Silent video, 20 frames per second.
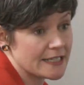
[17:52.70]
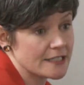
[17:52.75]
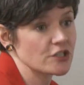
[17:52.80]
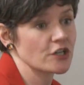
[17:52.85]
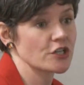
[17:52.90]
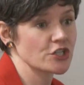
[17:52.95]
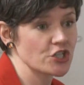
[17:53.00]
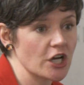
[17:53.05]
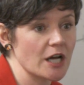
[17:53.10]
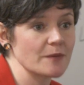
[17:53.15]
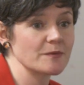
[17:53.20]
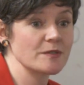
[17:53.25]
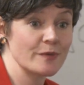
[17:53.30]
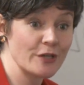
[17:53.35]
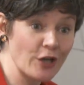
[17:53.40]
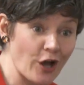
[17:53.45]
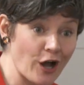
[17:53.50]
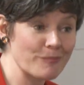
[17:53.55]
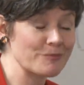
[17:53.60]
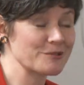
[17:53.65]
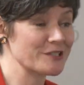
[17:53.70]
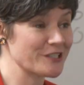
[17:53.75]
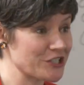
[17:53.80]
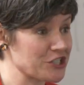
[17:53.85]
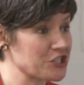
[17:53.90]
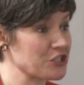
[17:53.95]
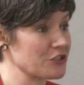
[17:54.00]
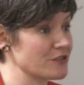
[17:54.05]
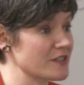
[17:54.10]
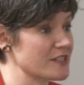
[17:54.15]
It is our job to be
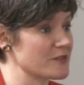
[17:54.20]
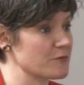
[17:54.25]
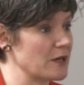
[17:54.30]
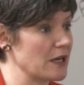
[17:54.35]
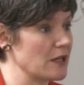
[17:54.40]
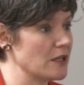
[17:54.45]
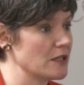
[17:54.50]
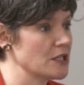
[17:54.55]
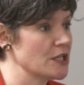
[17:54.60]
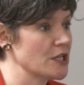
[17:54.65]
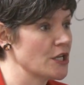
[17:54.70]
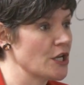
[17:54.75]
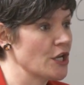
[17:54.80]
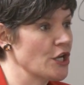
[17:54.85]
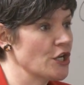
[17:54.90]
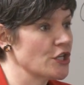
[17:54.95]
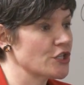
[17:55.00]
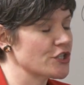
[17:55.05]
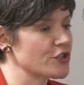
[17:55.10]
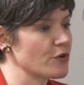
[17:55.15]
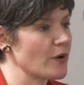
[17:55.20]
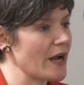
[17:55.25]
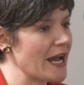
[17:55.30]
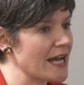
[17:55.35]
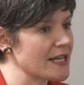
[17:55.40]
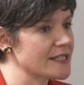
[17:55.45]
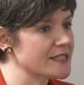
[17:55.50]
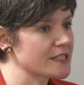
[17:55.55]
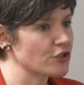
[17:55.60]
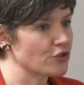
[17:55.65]
oppositional as well. So
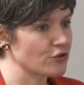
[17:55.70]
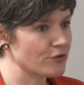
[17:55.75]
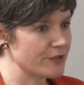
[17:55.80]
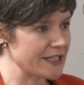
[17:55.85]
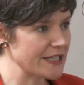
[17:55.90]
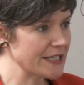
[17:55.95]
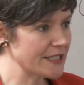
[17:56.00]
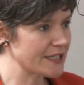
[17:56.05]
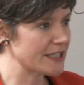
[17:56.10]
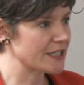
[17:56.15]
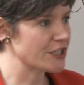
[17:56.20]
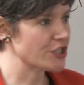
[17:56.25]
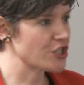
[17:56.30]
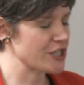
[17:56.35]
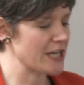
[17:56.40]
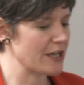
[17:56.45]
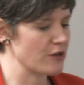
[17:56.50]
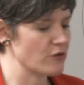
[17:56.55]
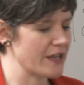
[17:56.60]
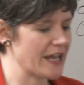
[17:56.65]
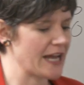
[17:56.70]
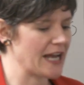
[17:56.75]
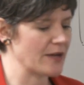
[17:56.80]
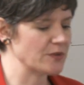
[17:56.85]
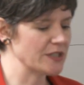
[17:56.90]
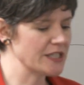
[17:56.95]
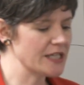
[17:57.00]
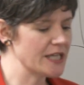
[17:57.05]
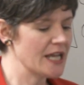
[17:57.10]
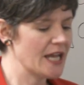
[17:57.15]
as a critic in a shadow
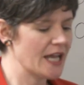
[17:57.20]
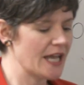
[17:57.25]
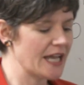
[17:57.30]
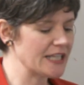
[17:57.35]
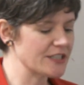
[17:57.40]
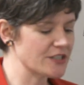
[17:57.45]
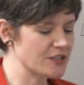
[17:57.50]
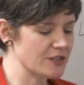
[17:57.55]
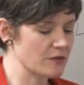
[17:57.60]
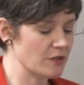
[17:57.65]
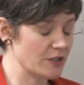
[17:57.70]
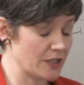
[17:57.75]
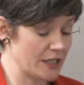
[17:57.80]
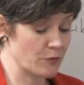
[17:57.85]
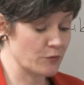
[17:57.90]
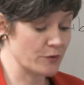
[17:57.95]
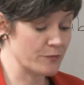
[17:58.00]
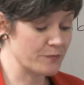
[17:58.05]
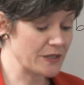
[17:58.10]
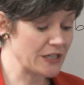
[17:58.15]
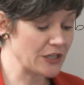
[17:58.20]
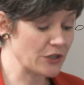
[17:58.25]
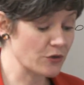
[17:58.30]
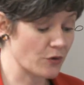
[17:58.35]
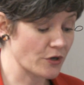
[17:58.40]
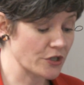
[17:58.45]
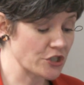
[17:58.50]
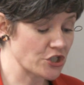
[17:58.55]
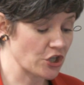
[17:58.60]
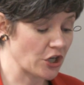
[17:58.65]
cabinet, it's it would be
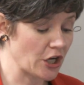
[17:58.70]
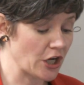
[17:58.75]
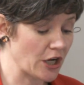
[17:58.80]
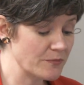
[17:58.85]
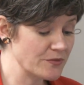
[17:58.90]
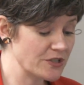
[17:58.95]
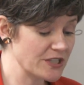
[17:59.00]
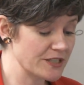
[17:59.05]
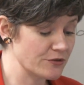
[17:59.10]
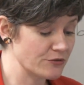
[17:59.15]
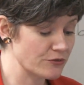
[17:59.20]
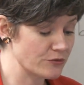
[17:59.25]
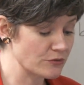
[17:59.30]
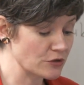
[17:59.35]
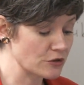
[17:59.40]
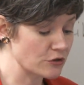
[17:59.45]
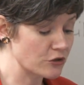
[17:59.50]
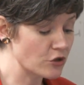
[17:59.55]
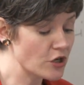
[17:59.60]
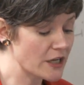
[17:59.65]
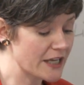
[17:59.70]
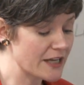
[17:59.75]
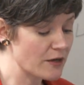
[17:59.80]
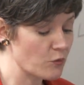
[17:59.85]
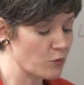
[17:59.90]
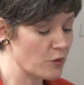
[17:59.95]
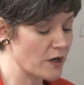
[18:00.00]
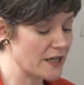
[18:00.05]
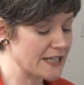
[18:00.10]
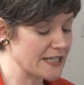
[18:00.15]
your job to look
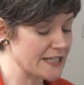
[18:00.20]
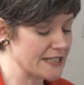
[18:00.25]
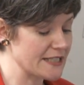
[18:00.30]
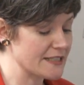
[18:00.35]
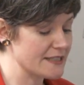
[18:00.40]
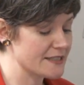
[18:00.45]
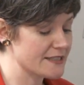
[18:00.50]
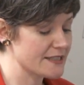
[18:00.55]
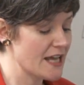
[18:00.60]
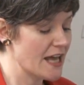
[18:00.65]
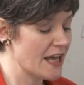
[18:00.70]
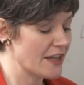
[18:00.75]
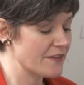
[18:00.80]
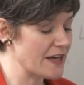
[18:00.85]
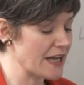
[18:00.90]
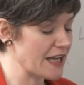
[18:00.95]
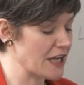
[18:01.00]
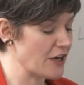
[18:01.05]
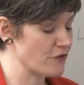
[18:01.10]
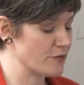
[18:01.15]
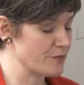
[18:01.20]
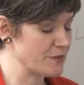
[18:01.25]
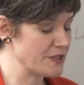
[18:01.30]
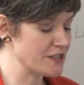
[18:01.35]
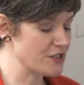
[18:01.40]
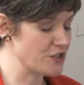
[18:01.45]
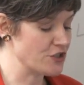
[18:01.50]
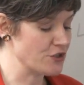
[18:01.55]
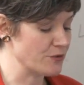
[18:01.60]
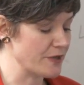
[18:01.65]
at what it is that
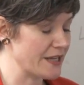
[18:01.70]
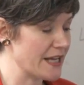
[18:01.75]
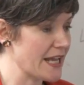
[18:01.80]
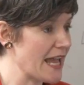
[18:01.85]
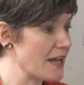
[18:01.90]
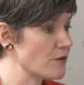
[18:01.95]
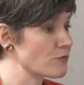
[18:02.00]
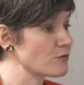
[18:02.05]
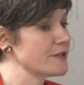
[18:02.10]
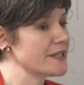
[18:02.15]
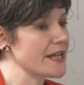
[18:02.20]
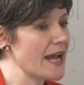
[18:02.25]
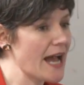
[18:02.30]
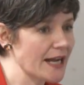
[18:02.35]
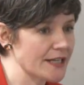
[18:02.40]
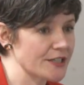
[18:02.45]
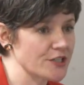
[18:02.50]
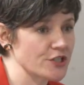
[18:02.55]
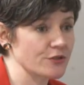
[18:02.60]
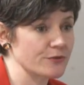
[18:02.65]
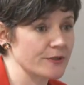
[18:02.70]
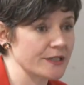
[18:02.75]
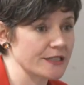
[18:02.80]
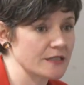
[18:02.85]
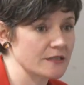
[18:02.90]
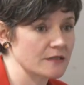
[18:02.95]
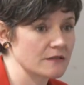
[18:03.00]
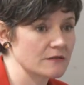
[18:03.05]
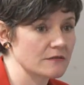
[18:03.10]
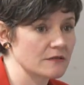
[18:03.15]
government's doing and react to
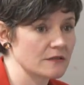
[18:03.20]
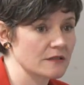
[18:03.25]
it.